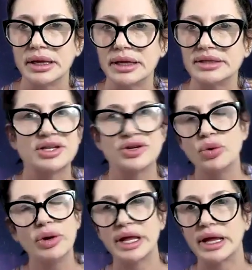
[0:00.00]
It's
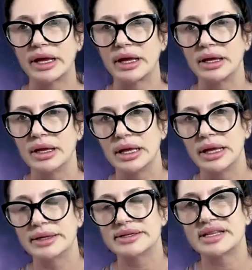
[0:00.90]
annoying.
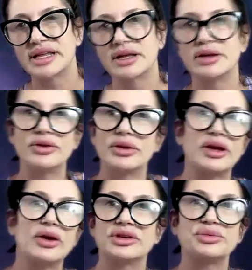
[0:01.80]
It's like you're
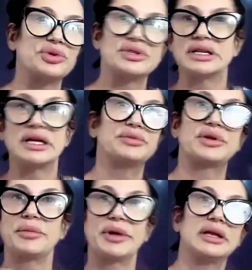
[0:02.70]
like, oh, this person keeps
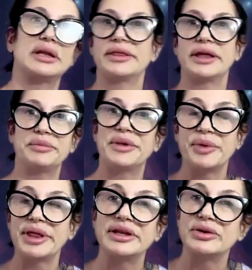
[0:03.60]
coming in, and
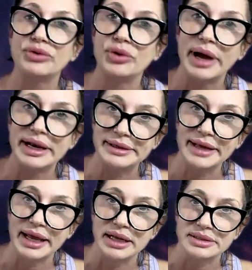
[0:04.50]
meanwhile they don't know how to
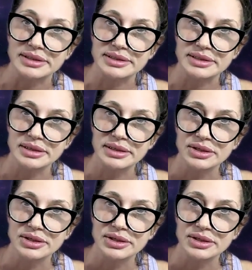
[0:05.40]
dance.